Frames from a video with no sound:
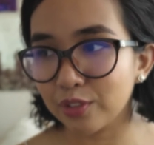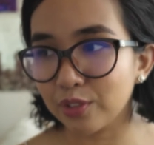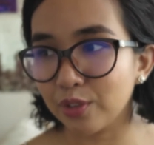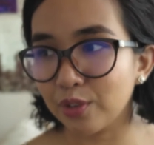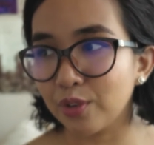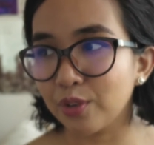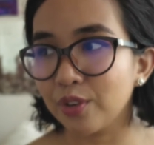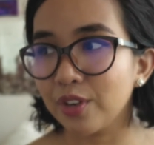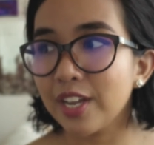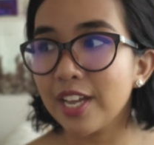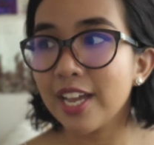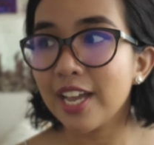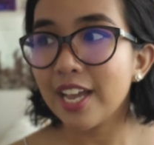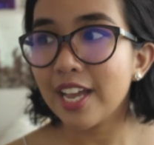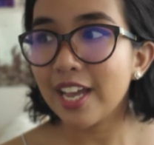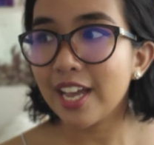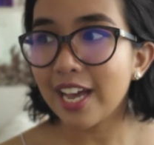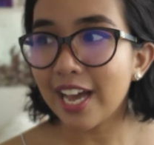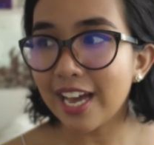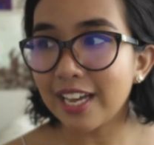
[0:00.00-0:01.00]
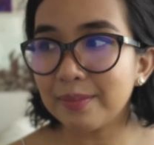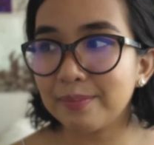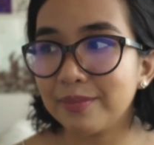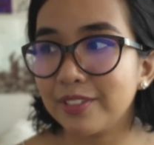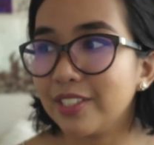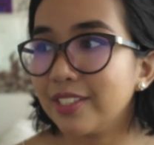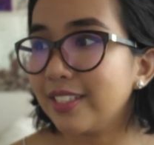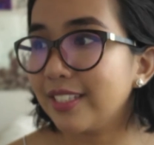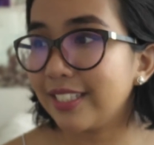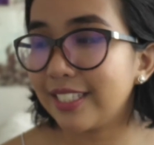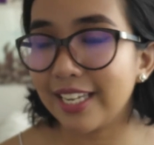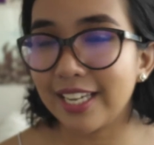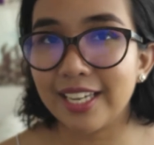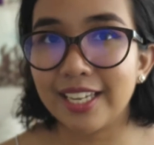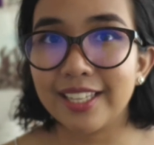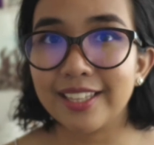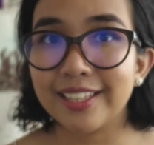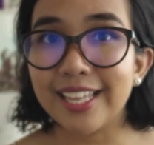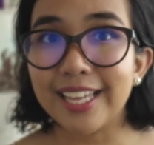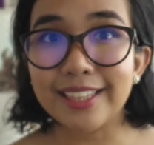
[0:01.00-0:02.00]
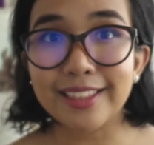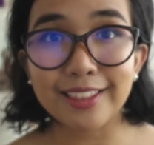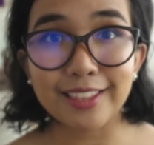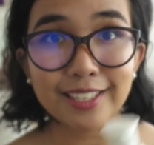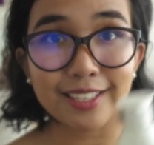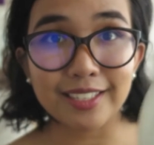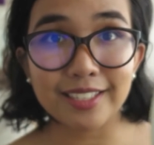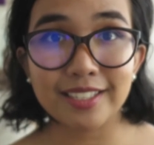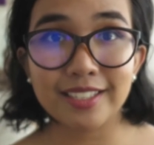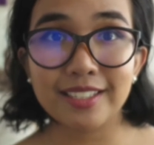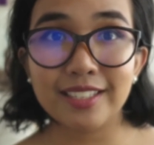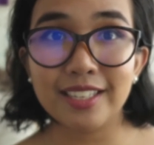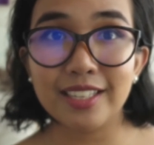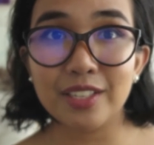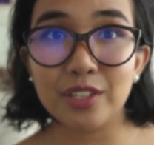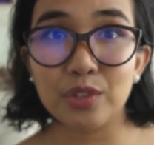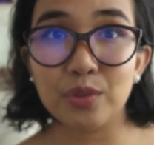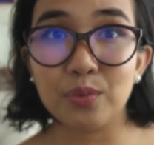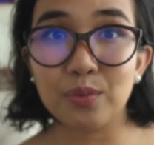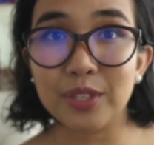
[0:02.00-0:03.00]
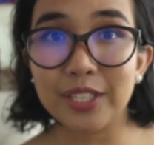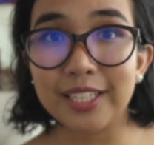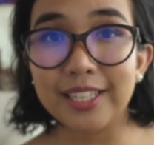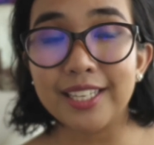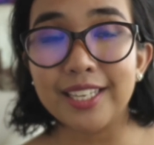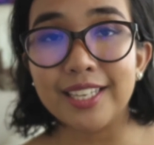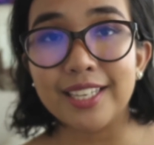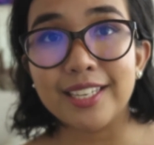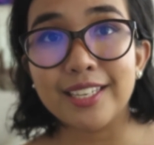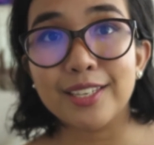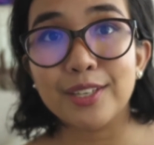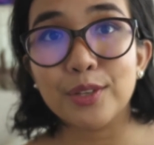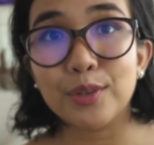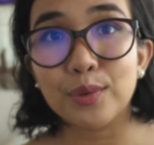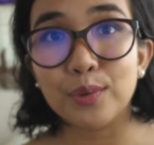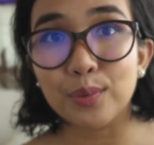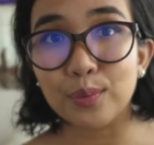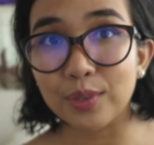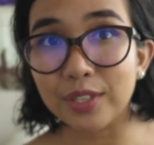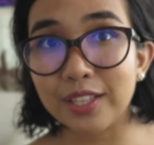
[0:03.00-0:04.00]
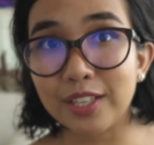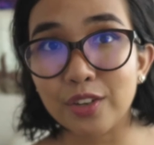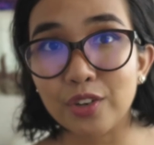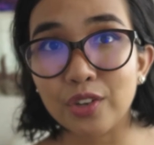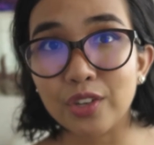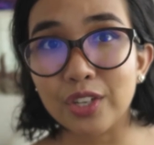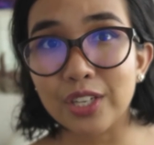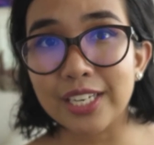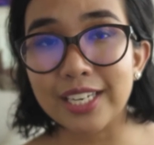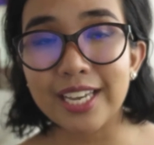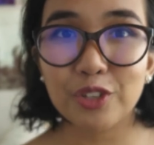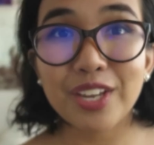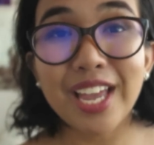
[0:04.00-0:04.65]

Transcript: So I'm just saying that this is really, really good.